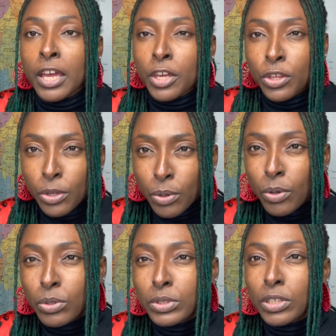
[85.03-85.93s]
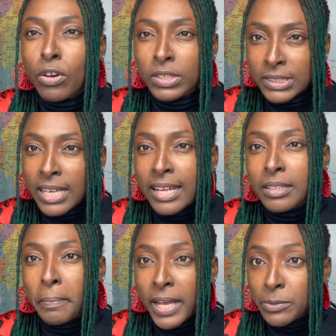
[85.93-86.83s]
you could contact the
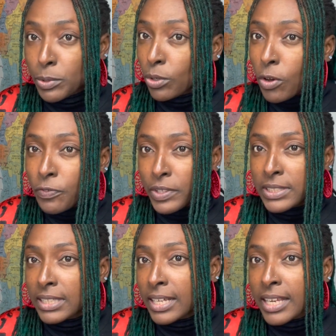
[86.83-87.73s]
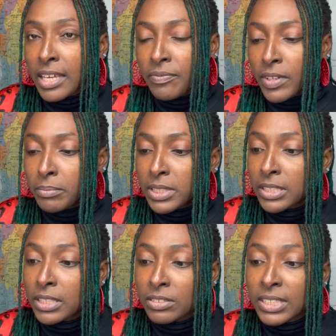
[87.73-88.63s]
passport office and give them details.